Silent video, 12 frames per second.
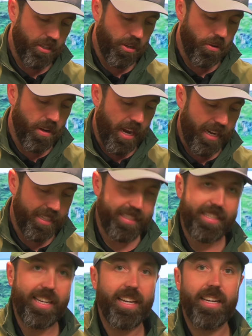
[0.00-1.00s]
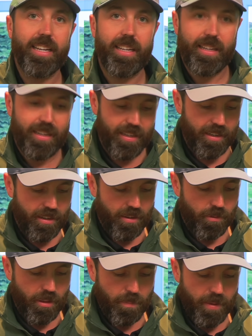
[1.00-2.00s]
290
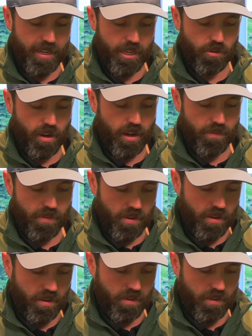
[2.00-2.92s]
with a mini driver.